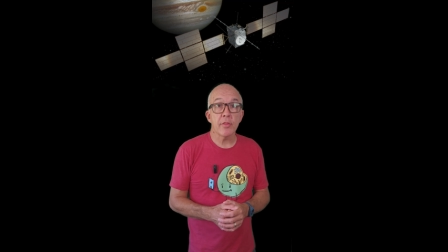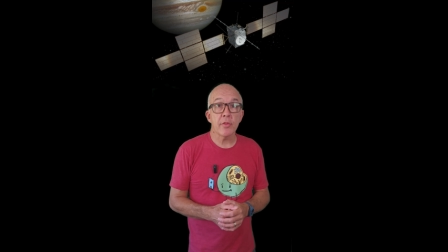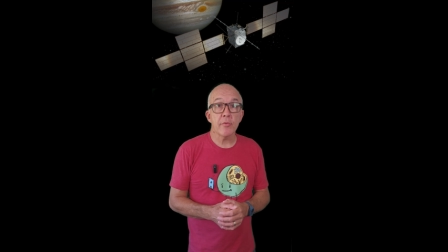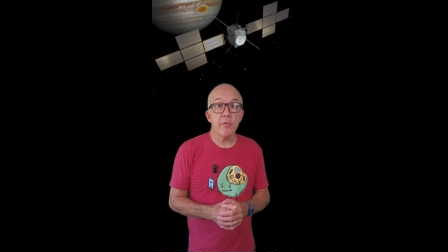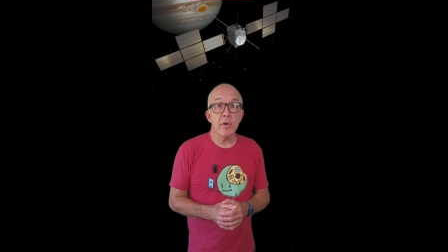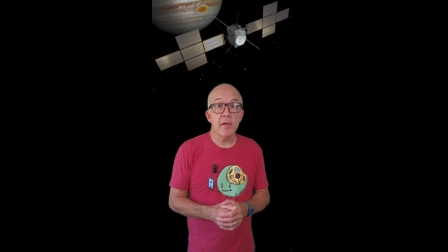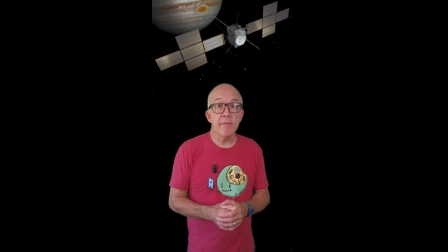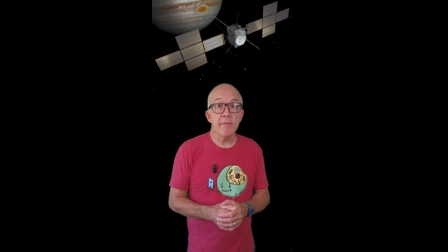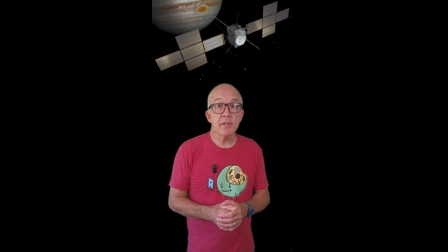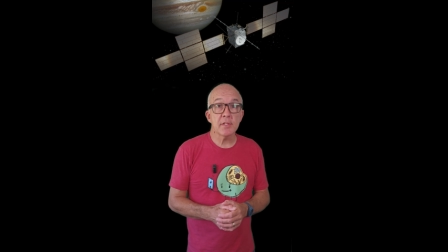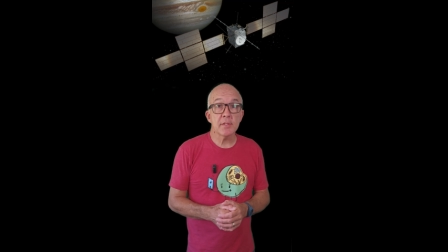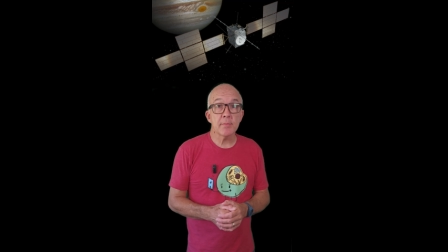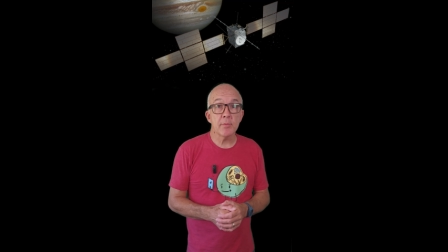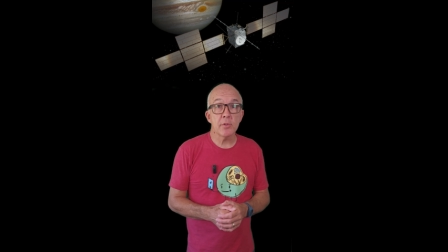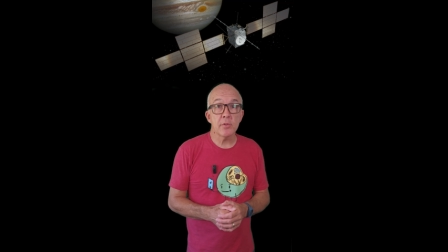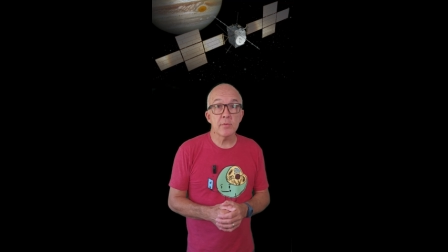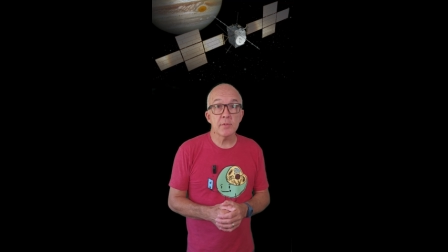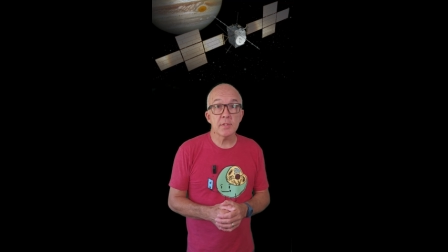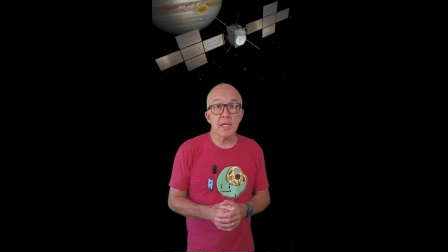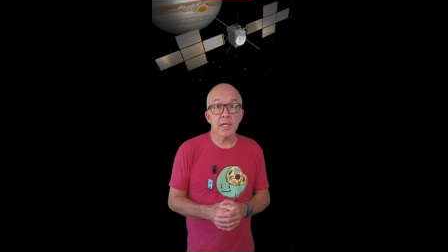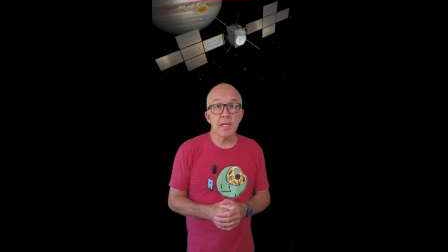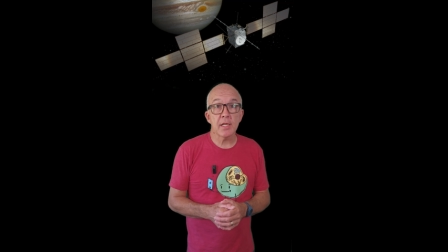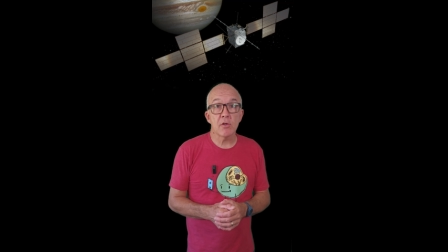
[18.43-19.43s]
and three of its
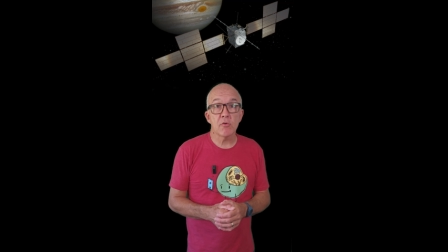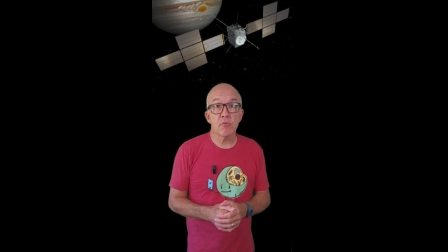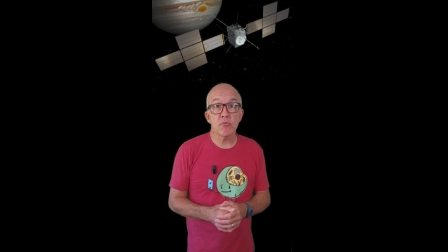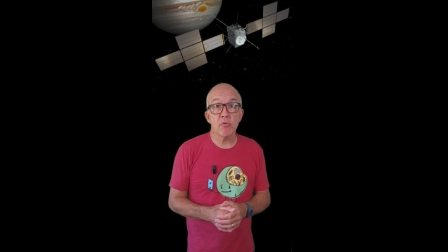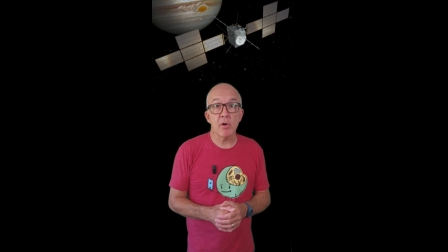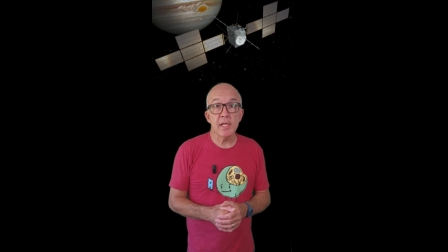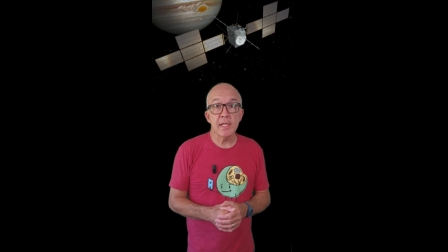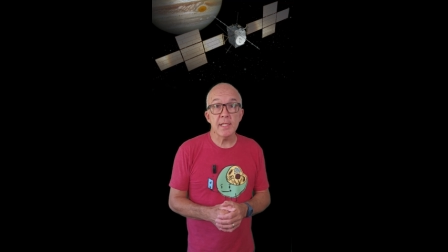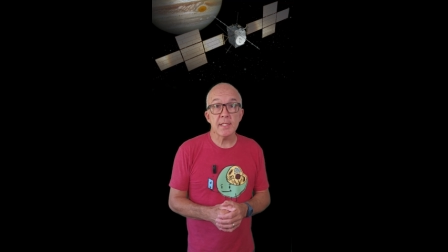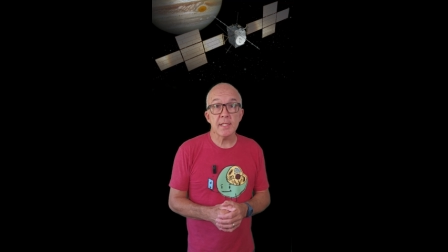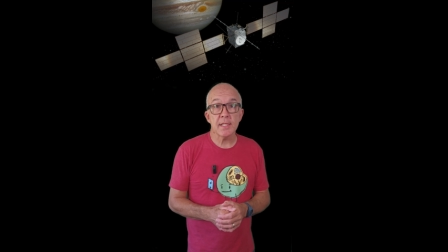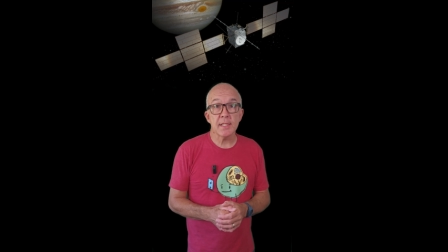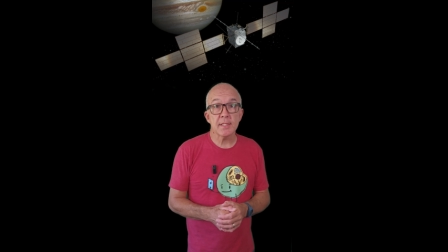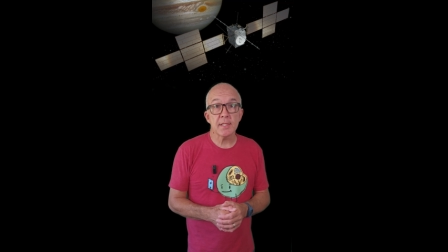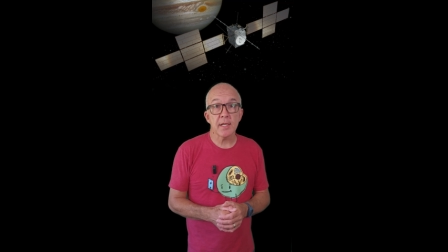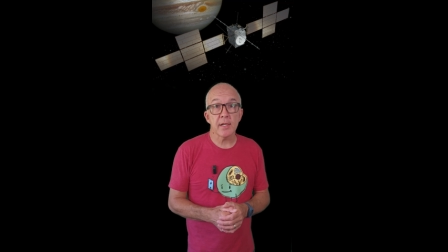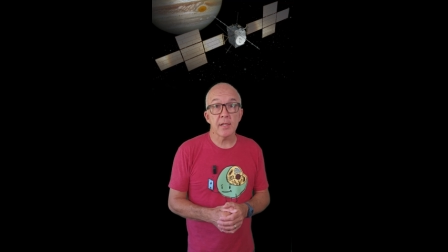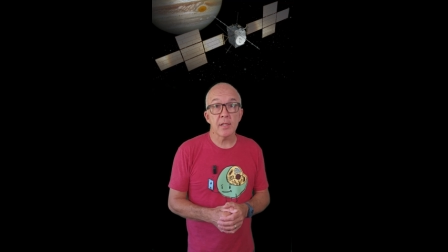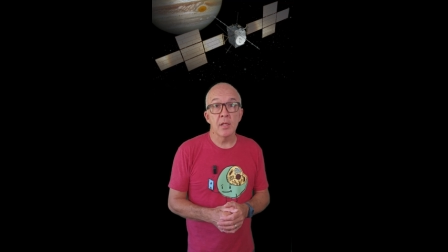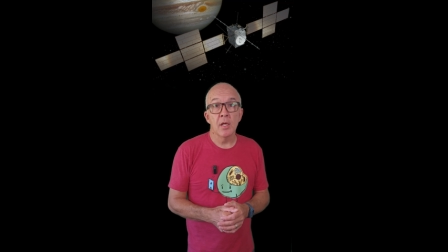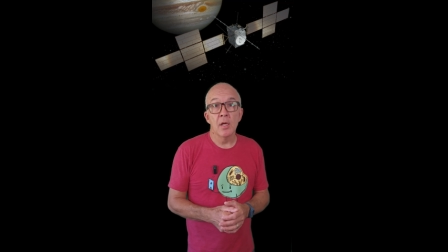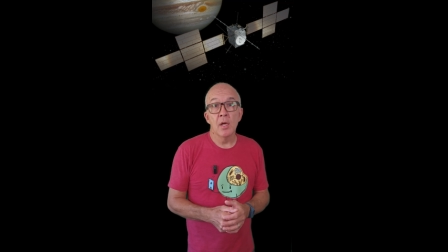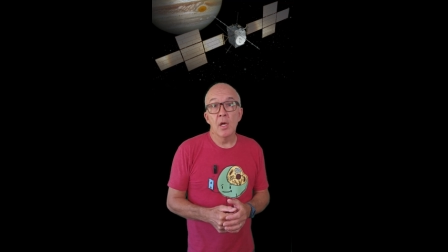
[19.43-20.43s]
moons in great
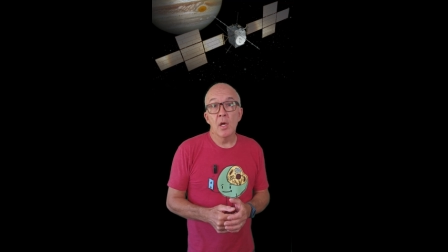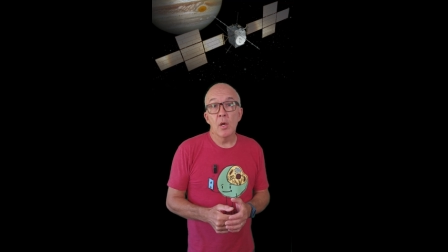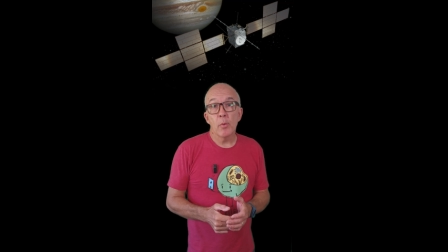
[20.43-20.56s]
detail